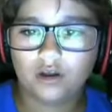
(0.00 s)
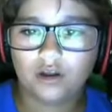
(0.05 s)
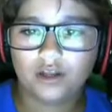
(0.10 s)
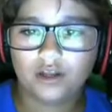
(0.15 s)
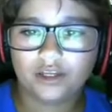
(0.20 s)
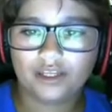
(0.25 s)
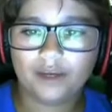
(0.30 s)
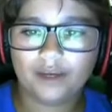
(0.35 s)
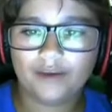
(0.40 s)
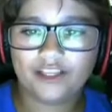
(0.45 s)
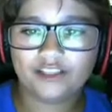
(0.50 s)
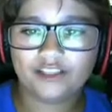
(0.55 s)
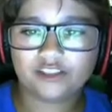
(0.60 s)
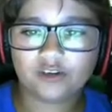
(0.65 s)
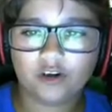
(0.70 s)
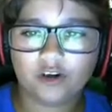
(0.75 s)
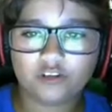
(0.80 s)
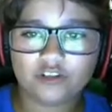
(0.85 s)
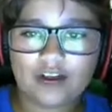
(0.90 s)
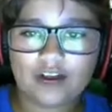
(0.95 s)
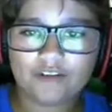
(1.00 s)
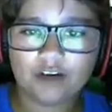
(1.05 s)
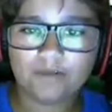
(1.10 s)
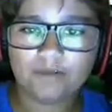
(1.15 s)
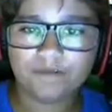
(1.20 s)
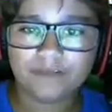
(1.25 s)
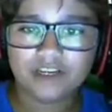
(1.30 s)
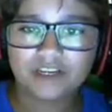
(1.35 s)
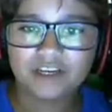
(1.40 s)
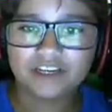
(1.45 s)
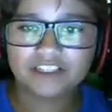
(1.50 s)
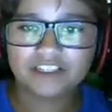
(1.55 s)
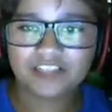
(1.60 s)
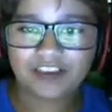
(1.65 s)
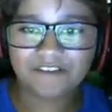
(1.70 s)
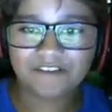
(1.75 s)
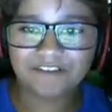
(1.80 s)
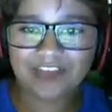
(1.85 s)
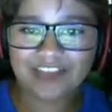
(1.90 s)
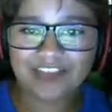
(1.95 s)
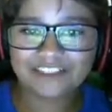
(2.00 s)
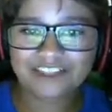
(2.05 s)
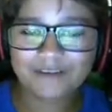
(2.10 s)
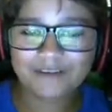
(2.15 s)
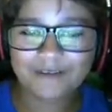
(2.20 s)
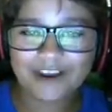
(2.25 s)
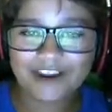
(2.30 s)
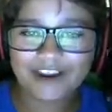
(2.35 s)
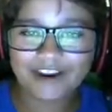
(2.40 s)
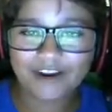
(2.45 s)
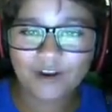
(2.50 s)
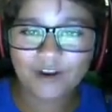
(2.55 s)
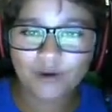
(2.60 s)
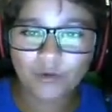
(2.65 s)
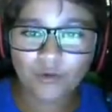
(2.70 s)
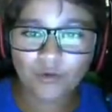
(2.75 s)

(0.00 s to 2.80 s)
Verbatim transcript: Give me the screwdriver. Give that to me!